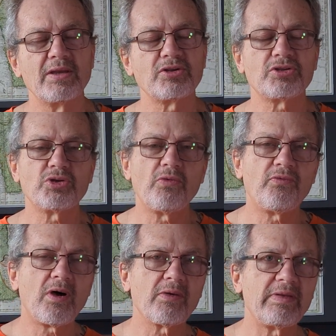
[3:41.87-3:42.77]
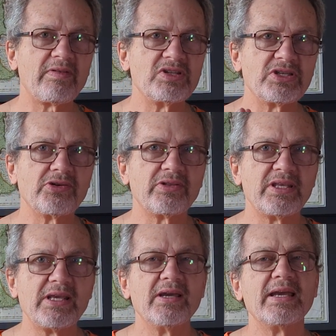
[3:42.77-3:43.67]
So far we've considered
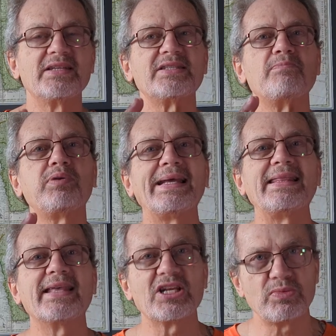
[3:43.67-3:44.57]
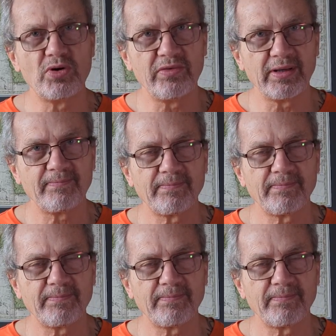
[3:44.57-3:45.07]
it's the plate that's moving.